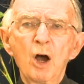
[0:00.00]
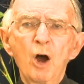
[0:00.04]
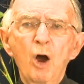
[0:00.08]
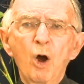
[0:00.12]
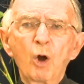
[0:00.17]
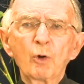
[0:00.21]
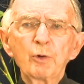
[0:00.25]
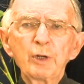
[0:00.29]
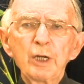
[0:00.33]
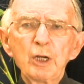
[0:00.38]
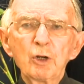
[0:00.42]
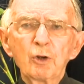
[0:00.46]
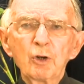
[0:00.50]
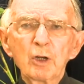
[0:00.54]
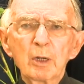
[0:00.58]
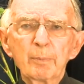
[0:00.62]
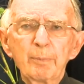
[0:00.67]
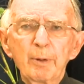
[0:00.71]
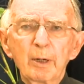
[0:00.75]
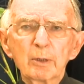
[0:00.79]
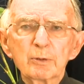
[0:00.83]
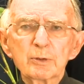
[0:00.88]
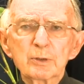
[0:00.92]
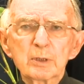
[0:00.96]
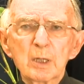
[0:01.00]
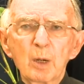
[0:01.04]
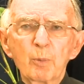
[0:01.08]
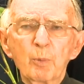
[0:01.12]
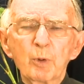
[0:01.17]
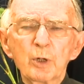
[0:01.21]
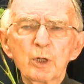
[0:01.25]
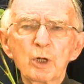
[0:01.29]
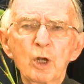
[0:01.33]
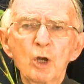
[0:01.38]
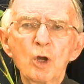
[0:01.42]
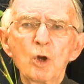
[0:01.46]
or hearing about
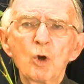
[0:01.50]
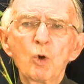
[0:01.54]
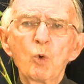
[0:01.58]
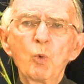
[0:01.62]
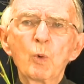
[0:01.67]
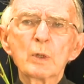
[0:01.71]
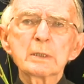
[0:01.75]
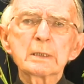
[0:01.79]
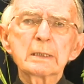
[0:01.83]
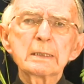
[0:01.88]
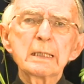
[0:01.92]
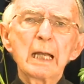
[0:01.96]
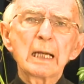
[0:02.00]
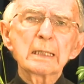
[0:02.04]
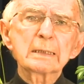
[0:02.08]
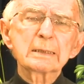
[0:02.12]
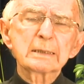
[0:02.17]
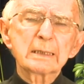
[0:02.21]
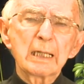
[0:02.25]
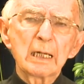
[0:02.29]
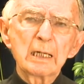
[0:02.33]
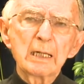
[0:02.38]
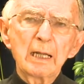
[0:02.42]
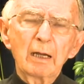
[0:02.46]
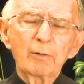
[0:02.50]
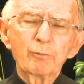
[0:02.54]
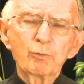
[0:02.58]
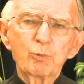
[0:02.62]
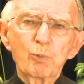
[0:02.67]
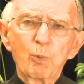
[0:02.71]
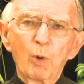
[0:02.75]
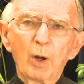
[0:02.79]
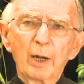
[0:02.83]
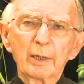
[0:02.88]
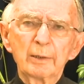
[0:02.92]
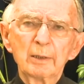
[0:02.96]
someone who has lost a loved
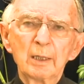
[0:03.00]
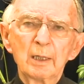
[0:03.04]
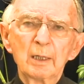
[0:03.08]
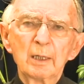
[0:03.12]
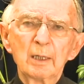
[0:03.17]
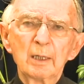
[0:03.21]
one.